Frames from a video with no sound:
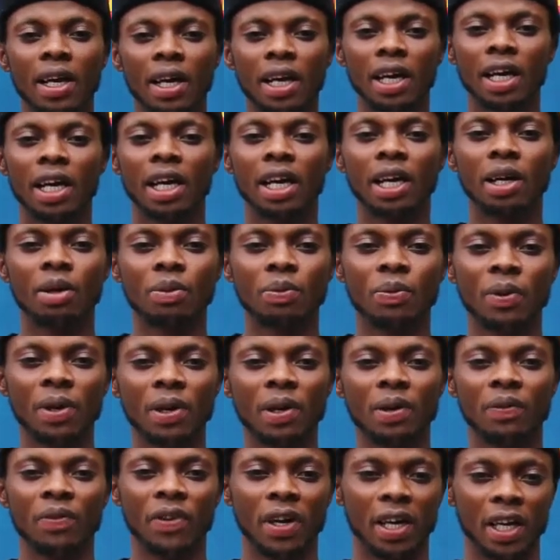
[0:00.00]

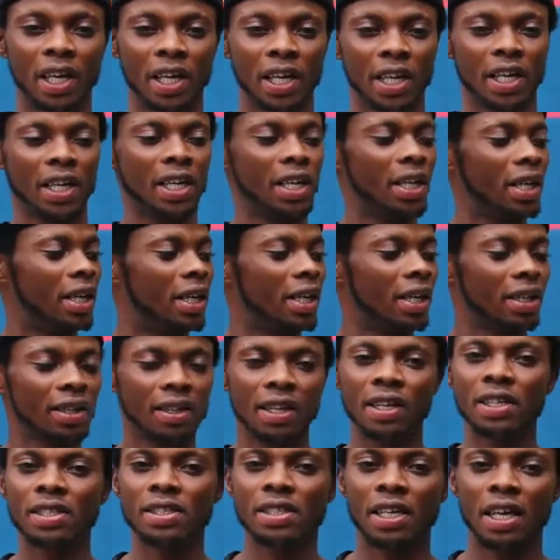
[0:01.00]
One of the
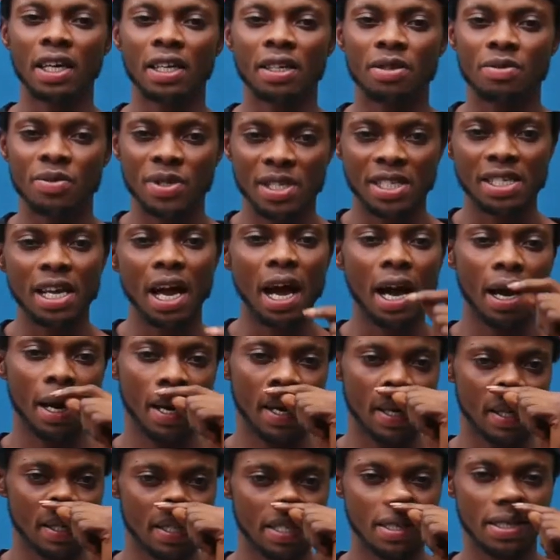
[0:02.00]
things that
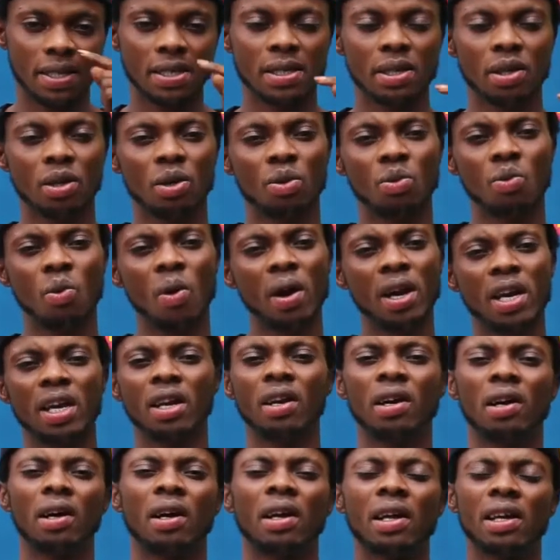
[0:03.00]
Razak is
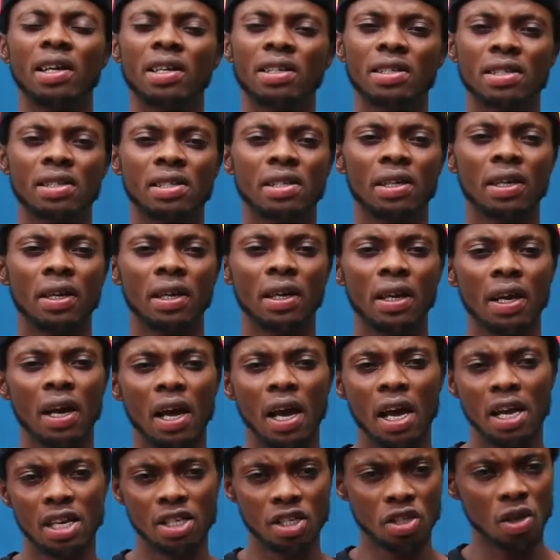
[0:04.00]
working on is
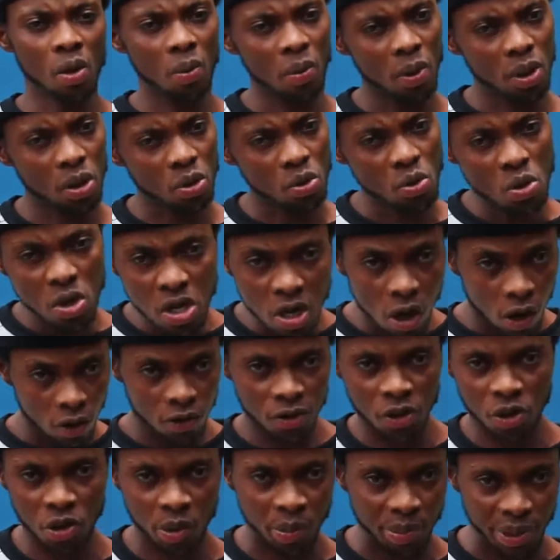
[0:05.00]
someone who
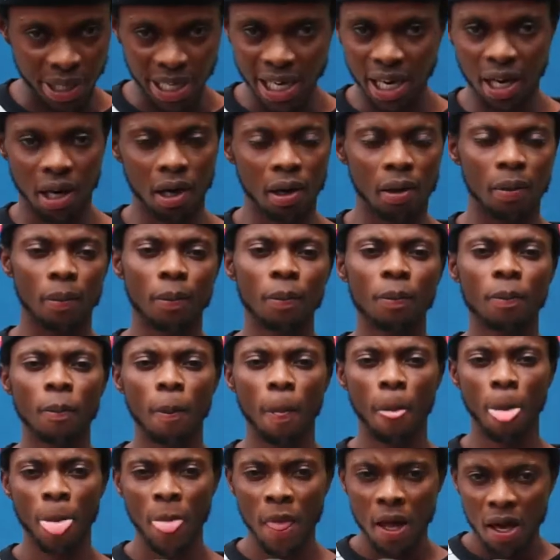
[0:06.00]
loves to become
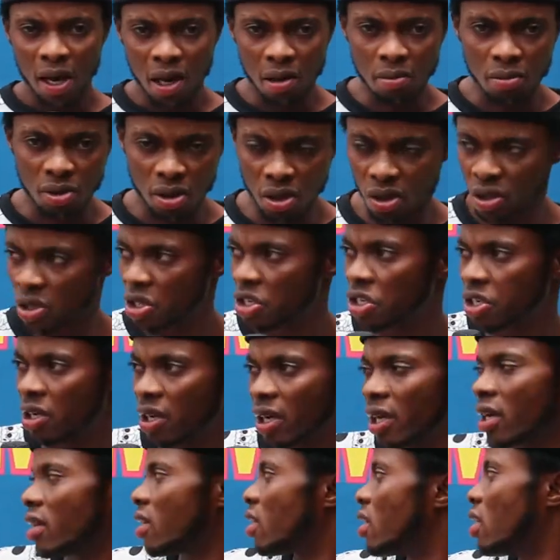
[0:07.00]
a
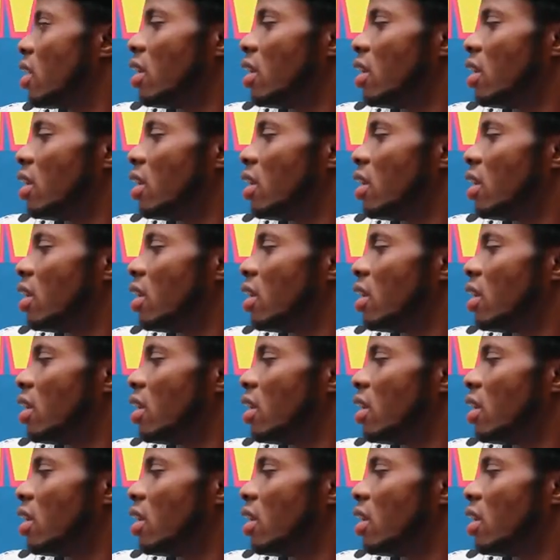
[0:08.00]
musician.